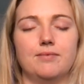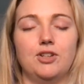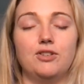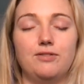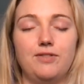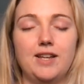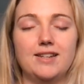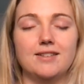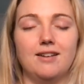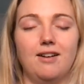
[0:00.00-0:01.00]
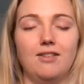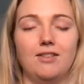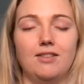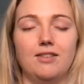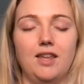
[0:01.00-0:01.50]
your feet
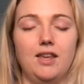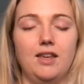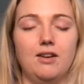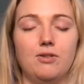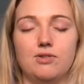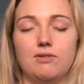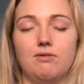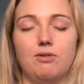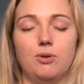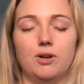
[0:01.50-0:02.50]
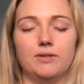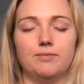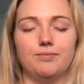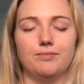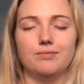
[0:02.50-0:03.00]
on the ocean floor.